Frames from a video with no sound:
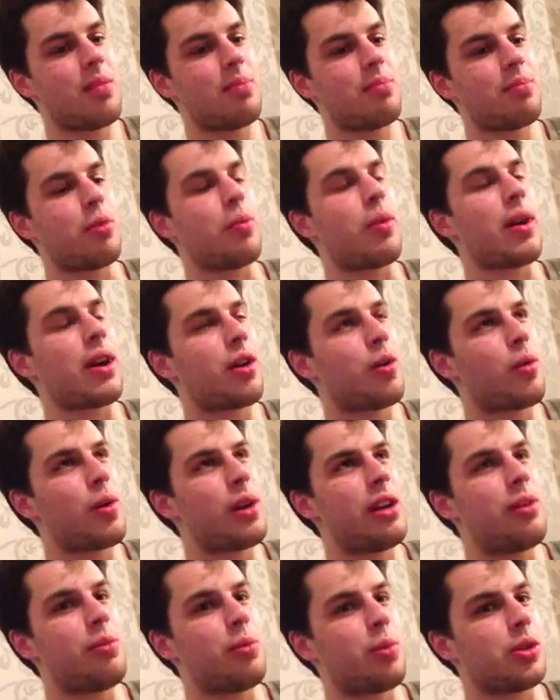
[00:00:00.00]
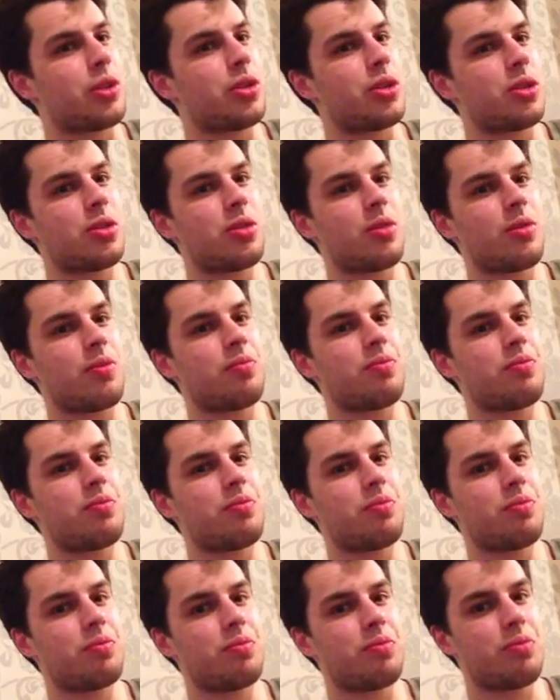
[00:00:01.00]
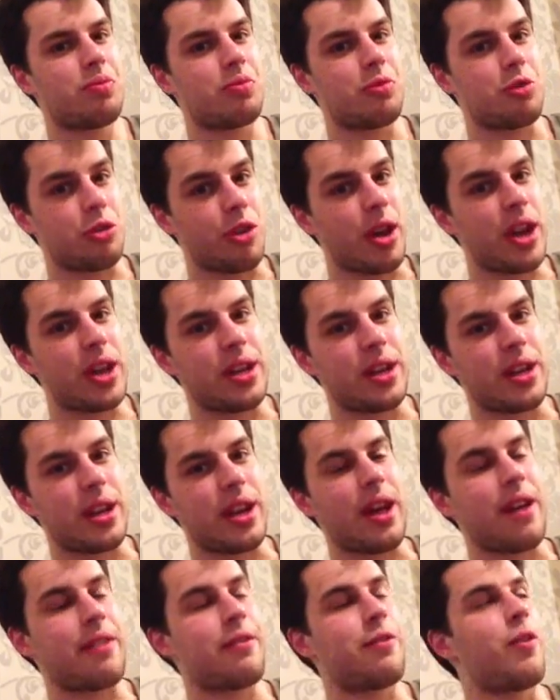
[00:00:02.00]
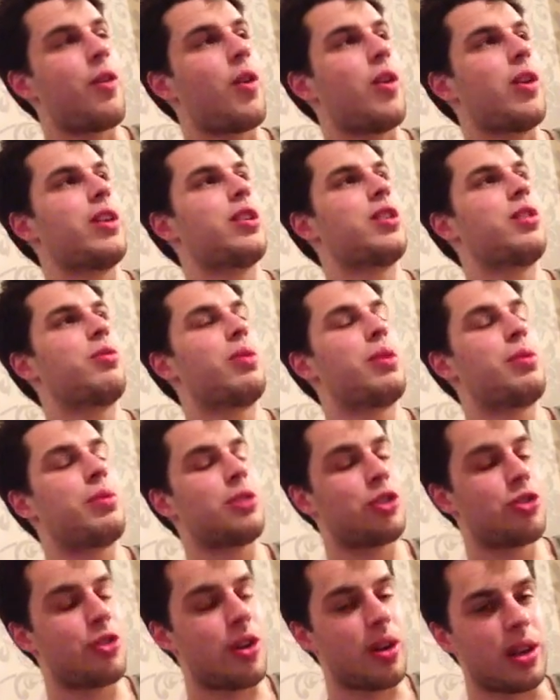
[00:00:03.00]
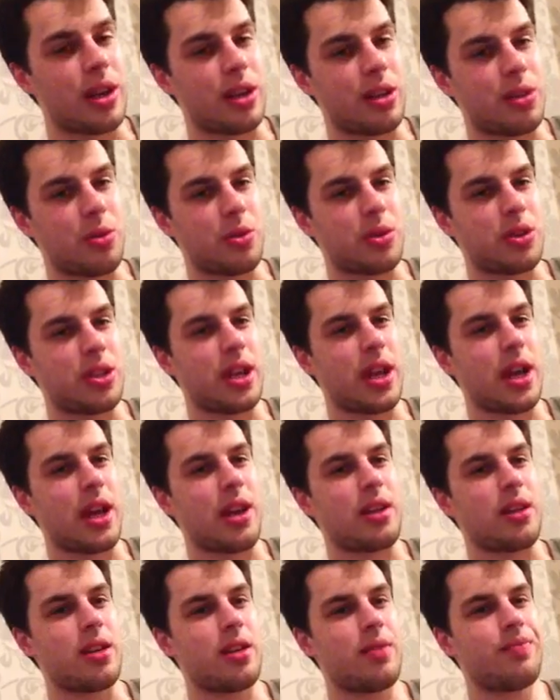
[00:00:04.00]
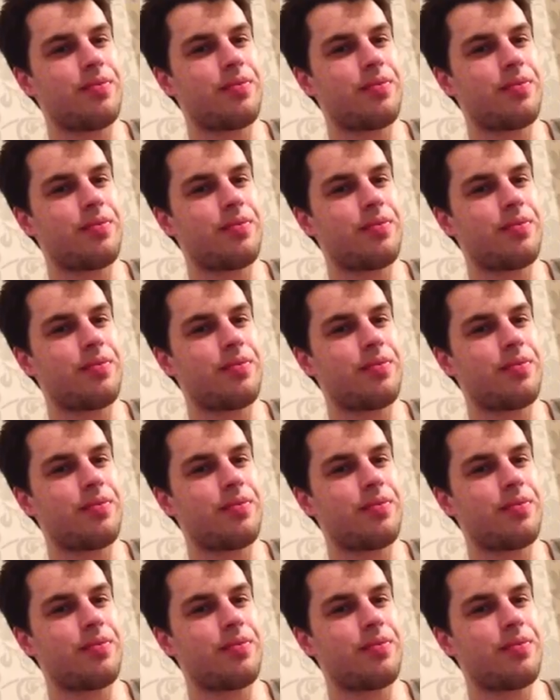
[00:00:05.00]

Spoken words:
But when Quillen was drained in that fight, when he was struggling towards the end,